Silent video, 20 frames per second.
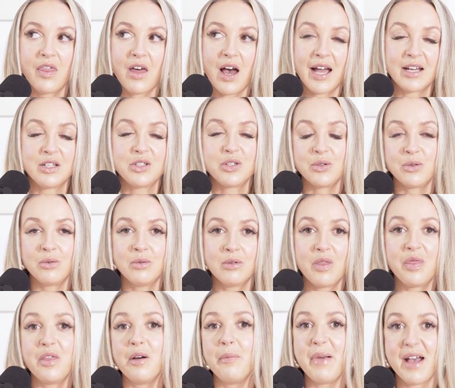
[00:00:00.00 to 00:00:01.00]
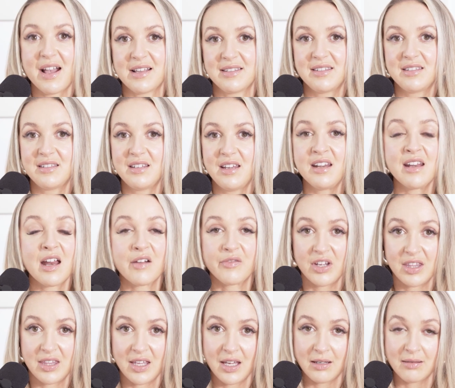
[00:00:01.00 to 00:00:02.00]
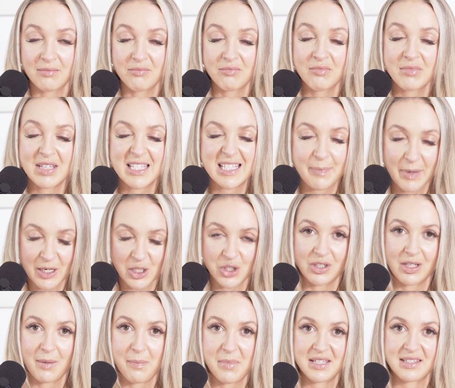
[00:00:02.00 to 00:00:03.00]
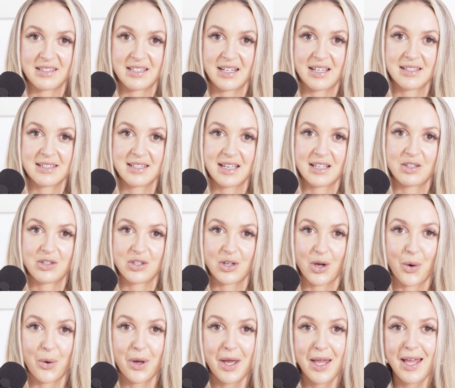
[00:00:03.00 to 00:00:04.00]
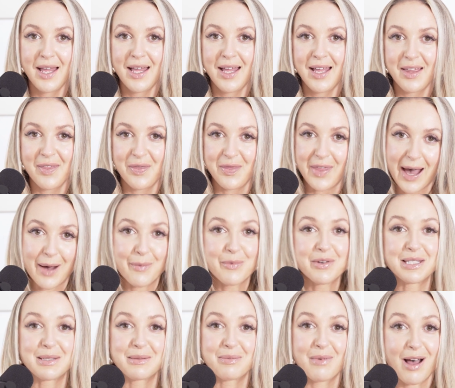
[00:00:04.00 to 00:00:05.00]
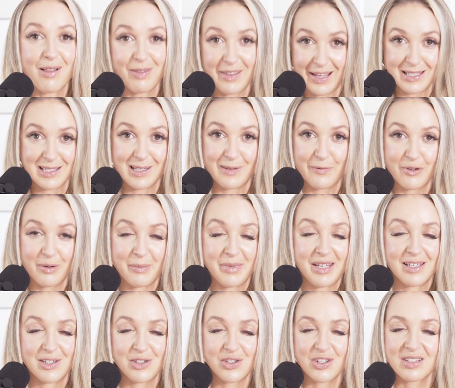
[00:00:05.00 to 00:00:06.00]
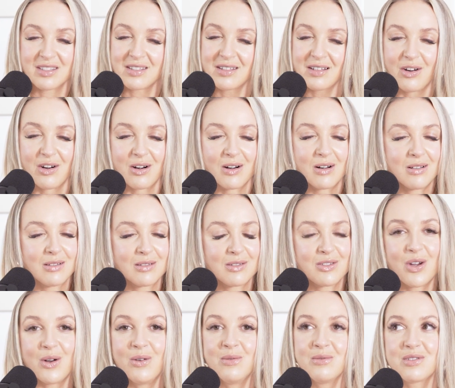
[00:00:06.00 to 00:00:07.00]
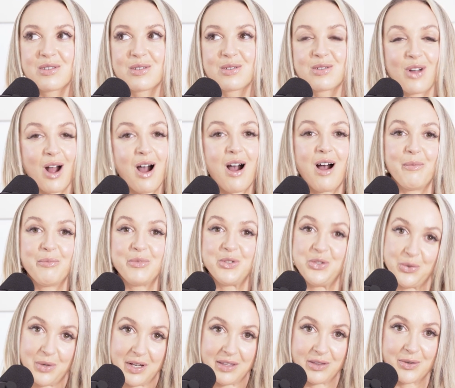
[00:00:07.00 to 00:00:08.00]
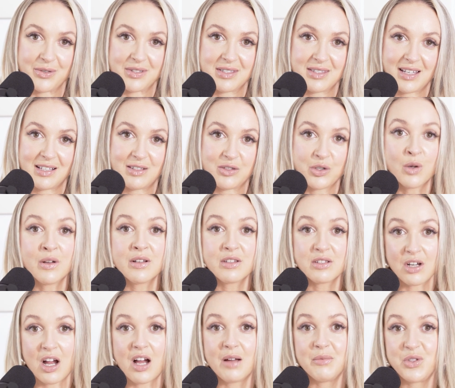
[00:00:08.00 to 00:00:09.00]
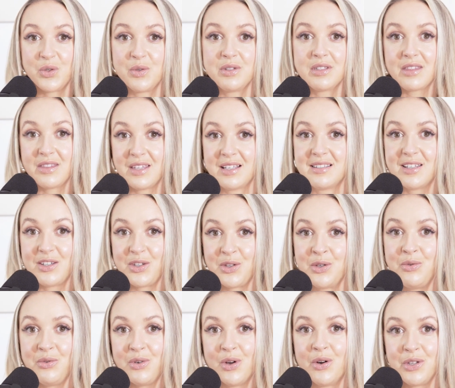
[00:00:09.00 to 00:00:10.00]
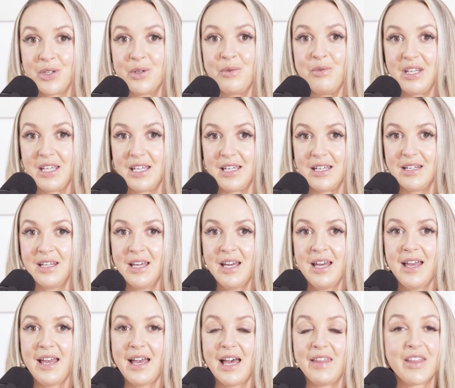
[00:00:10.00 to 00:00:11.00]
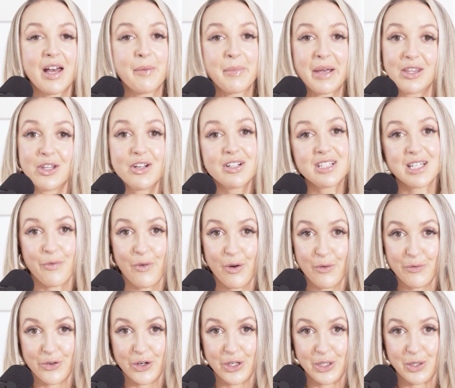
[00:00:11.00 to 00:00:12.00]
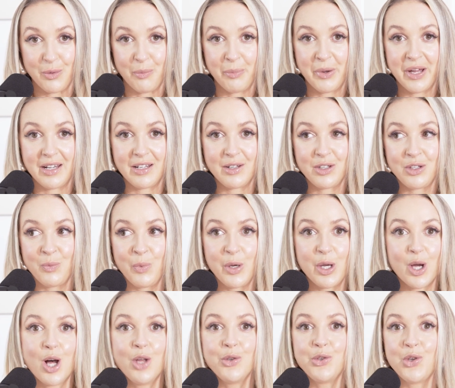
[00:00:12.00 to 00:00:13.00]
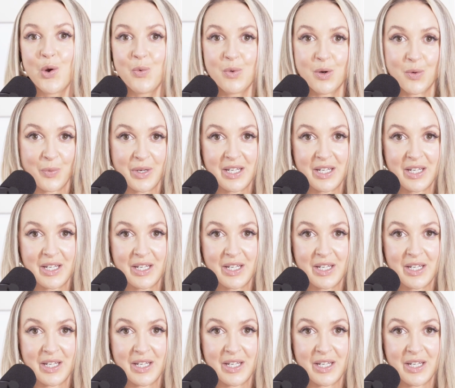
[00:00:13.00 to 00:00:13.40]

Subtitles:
I do the best in everything, especially business. And so that was a lesson for me, is just, girl, don't stop doing those things. Don't stop doing the things that you know you need. And that might look different for you, but we all know what